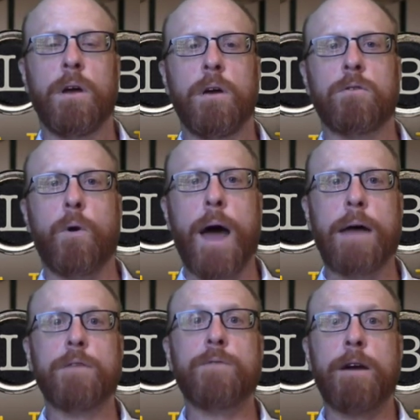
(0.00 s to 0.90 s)
So
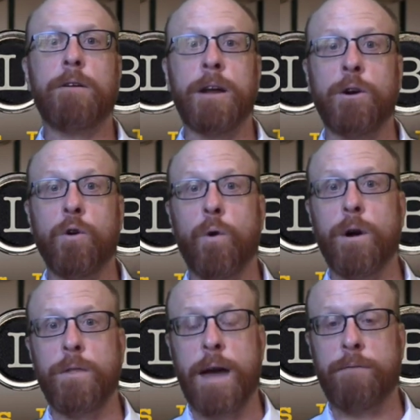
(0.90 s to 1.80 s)
had the veteran
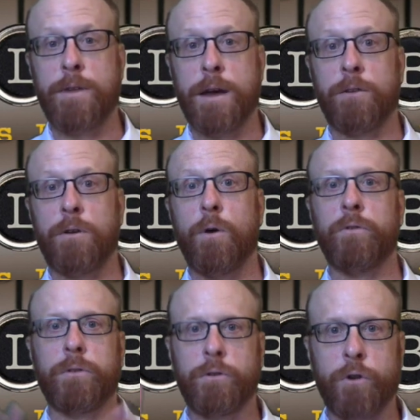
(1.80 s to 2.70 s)
ignored that
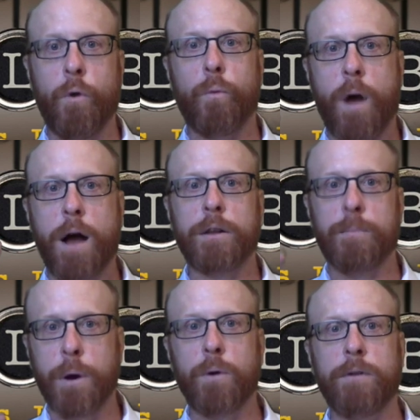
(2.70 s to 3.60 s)
VSO's don't rock the
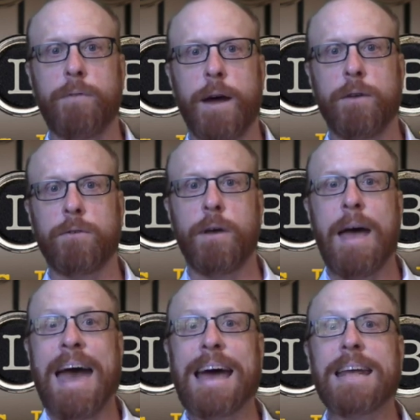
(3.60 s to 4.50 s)
boat advice,
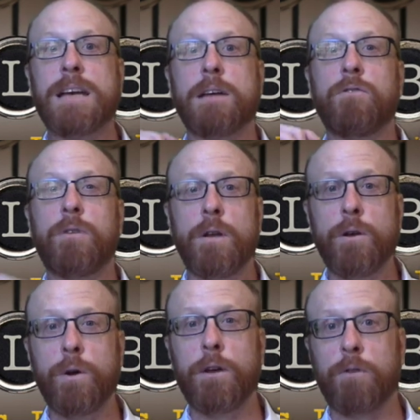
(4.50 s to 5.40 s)
had he
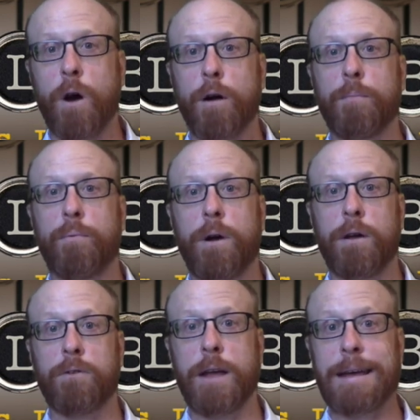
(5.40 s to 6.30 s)
continued his heart and
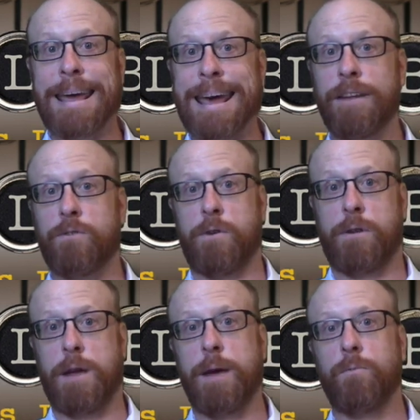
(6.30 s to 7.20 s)
prostate cancer
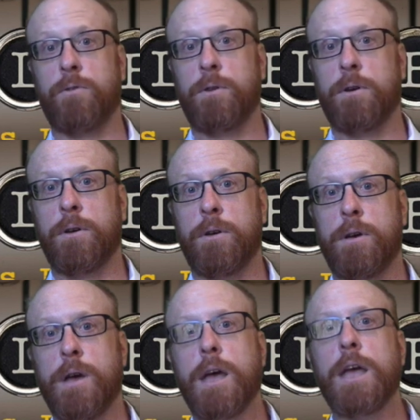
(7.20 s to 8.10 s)
claims,
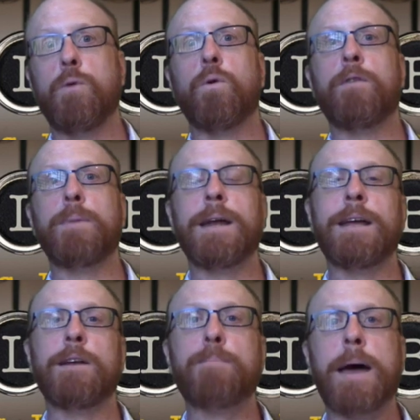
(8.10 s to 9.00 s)
he would have been
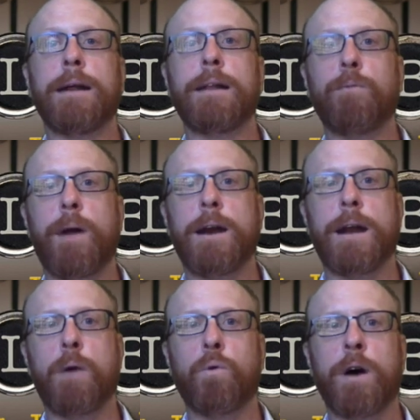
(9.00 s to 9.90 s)
independently rated
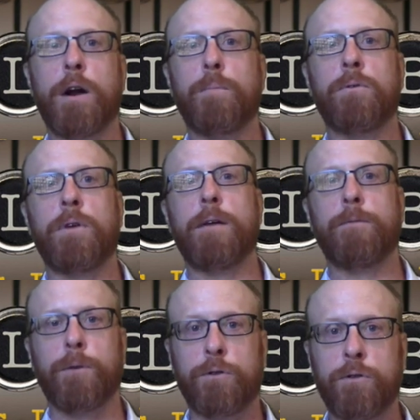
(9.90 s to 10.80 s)
at 100%
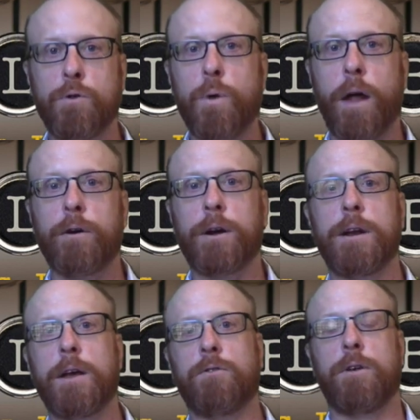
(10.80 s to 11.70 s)
for two other
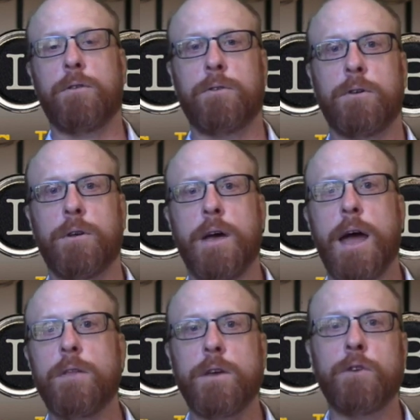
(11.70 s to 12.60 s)
conditions,
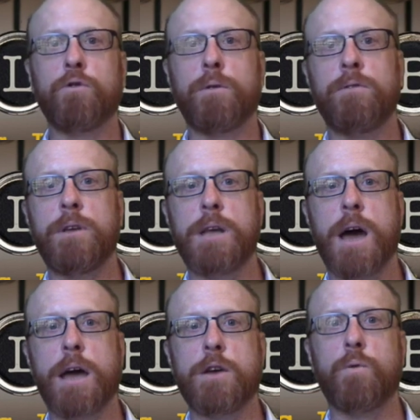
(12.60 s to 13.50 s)
and the issue of
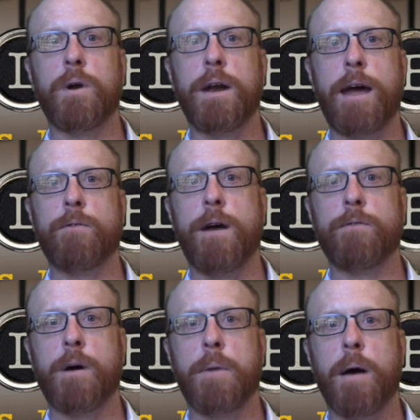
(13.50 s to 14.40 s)
TDIU would never
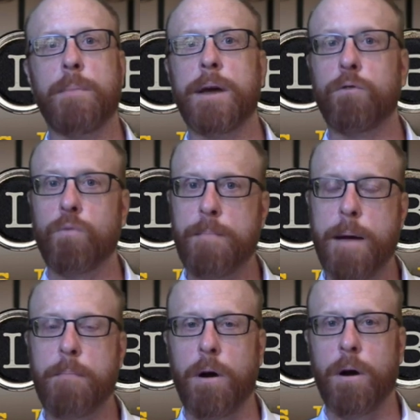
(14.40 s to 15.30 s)
have come up. Because
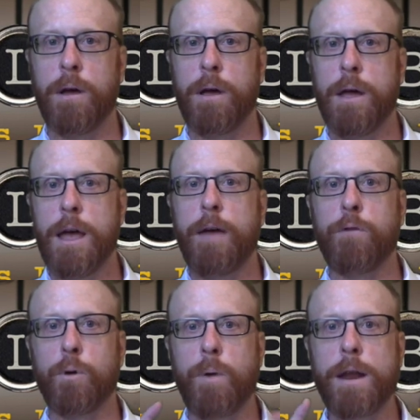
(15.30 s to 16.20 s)
remember,
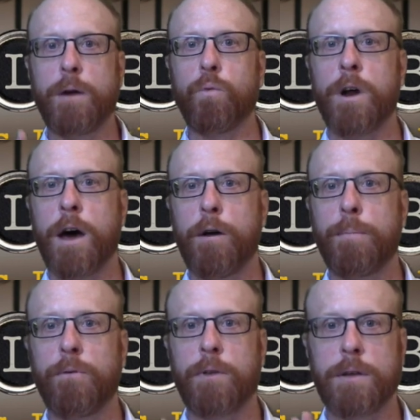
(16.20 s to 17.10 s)
if you're rated
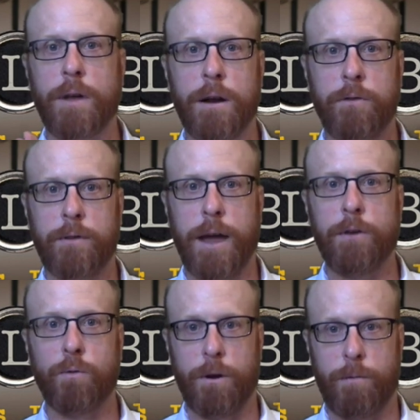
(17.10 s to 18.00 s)
100% on a
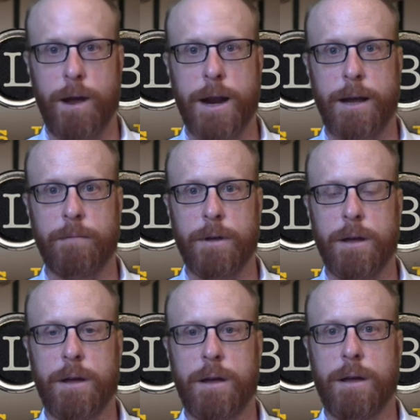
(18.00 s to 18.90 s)
scheduler rating,
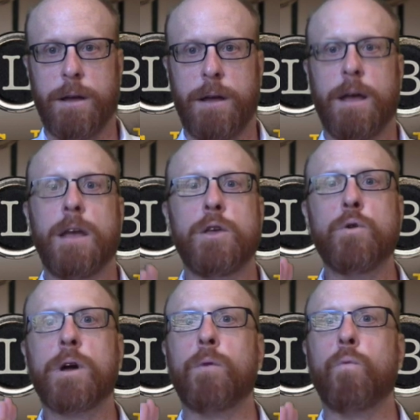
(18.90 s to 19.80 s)

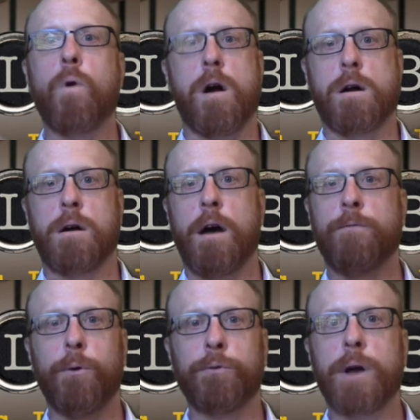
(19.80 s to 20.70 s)
you can work a
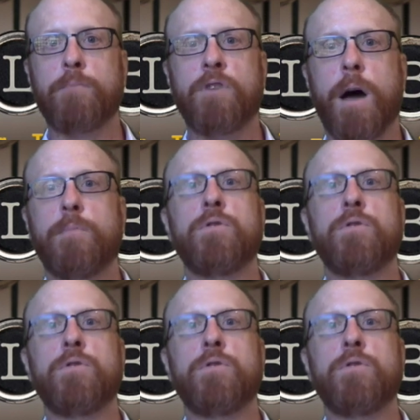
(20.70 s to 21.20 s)
full-time job.